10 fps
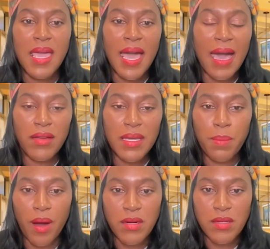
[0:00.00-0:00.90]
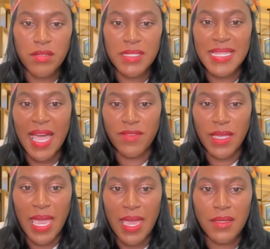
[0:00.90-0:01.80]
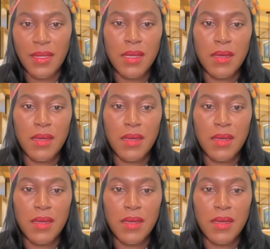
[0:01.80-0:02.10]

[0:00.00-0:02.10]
how can partners navigate